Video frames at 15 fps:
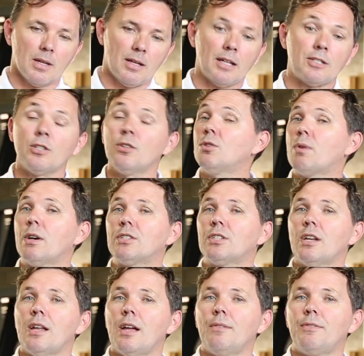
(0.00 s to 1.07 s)
That's a good
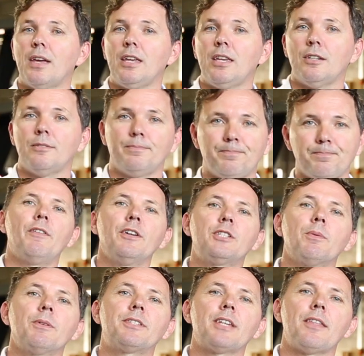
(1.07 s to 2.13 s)
question though, thank you. I just
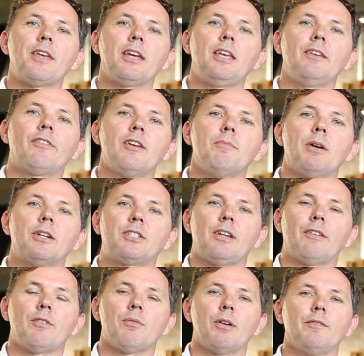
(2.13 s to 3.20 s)
want to say thank you very much
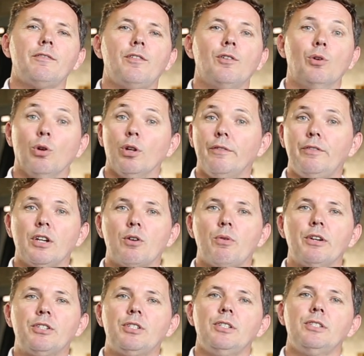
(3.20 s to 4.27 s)
everyone for all of your
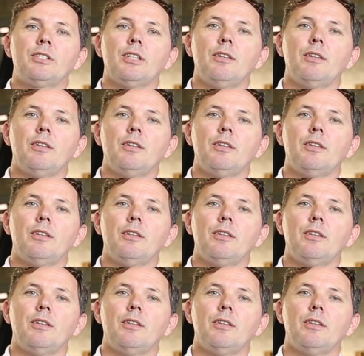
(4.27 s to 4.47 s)
questions,